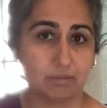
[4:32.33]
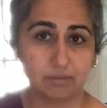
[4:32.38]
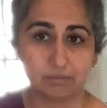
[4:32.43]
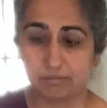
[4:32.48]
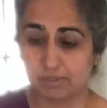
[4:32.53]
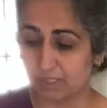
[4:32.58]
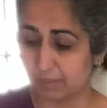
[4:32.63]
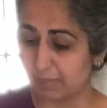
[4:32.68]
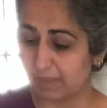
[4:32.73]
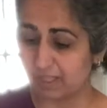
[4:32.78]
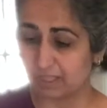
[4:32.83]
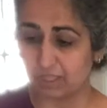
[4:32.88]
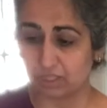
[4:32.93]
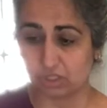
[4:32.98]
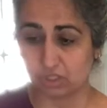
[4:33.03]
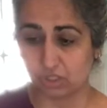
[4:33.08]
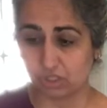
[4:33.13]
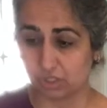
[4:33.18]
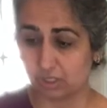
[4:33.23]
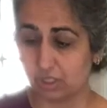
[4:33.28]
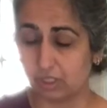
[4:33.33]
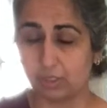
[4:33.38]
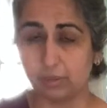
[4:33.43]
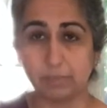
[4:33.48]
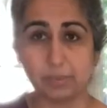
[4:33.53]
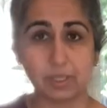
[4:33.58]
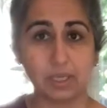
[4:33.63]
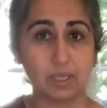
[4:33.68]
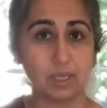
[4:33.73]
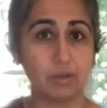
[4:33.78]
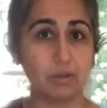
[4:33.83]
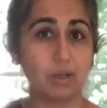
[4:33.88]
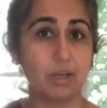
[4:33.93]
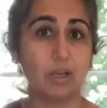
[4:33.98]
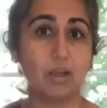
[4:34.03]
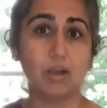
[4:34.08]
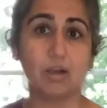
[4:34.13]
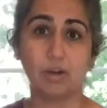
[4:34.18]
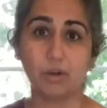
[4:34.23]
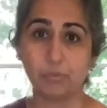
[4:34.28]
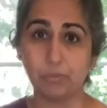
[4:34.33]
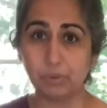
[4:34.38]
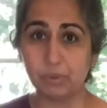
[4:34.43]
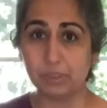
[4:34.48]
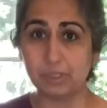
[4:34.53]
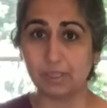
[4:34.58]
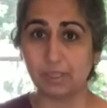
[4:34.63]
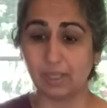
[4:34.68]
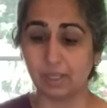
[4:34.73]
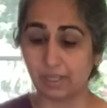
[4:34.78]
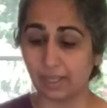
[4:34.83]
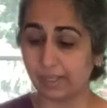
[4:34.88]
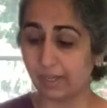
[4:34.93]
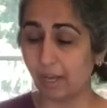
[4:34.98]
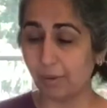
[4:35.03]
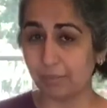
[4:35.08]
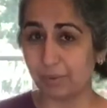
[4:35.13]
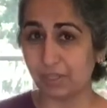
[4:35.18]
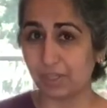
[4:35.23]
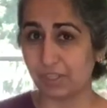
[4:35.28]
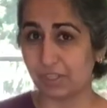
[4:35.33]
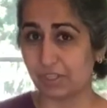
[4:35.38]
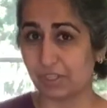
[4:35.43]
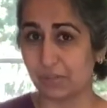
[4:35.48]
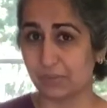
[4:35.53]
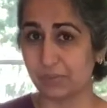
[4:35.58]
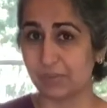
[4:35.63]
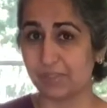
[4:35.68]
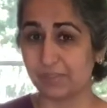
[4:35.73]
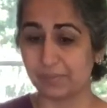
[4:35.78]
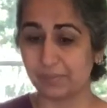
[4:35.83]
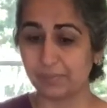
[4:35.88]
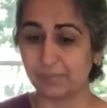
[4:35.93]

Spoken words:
spinach, it can be arugula like I'm going to use.